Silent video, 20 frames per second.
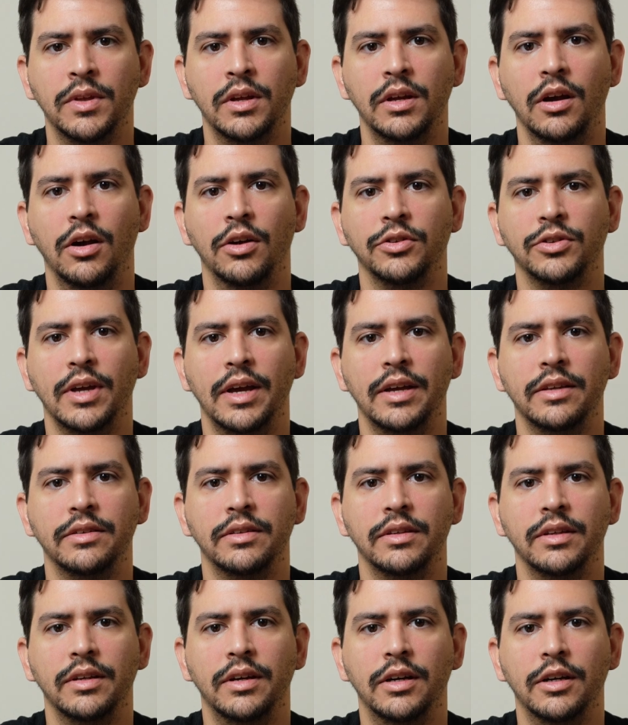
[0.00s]
also
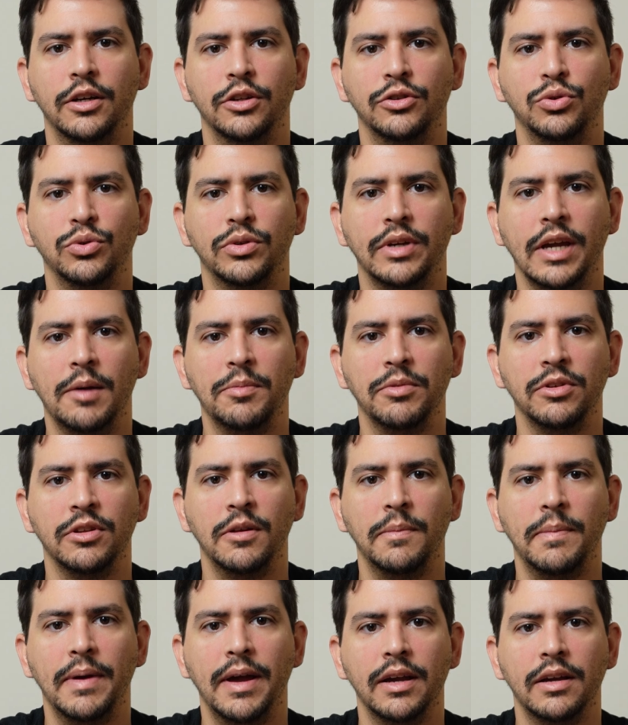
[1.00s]
has two cameras in
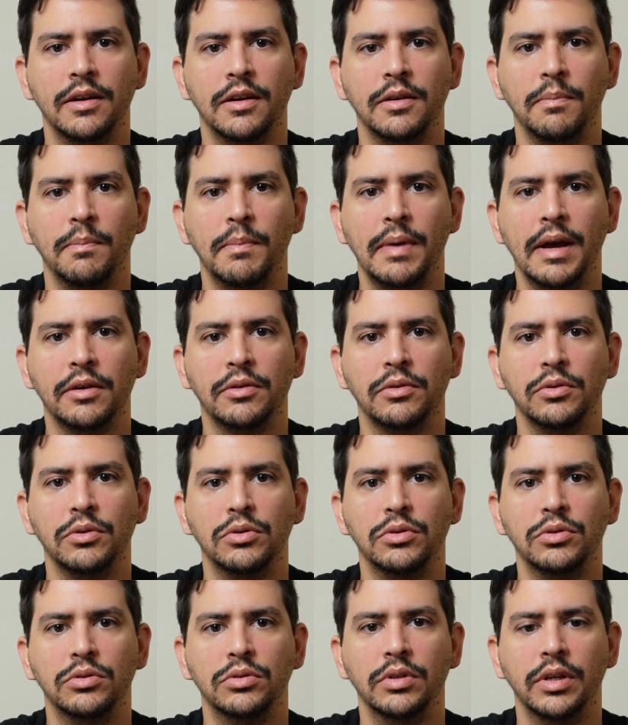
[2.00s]
the back,
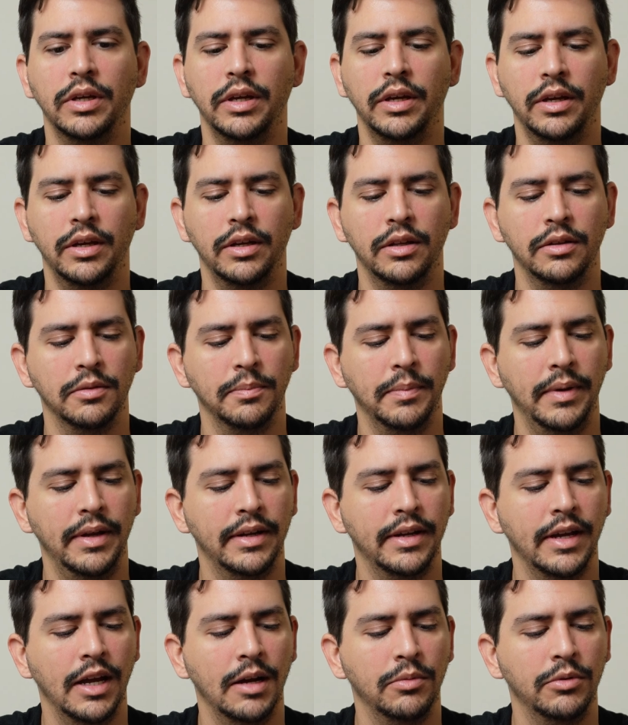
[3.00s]
macro and
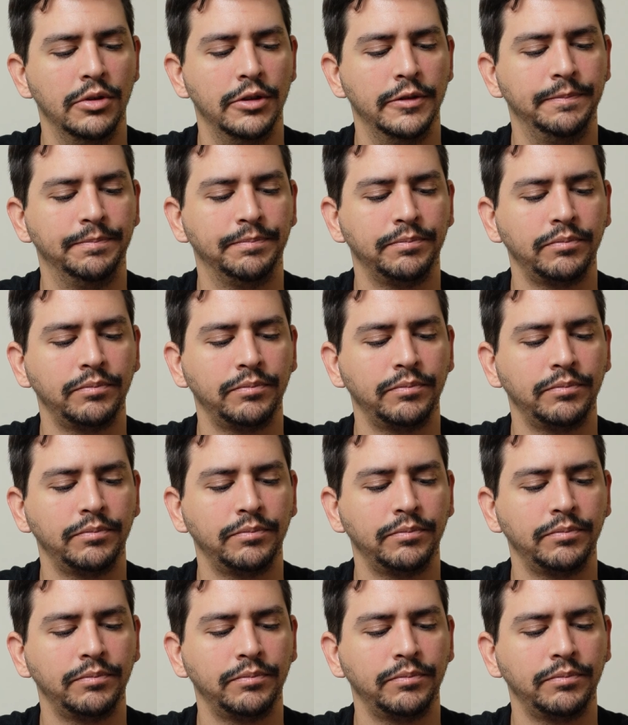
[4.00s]
main camera.